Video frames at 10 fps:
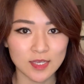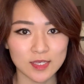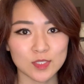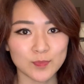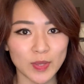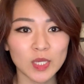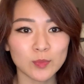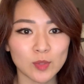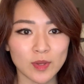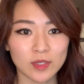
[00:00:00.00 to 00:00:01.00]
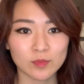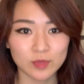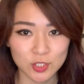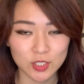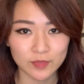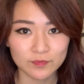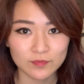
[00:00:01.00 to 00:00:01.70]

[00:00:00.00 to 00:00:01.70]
is payable upon completion.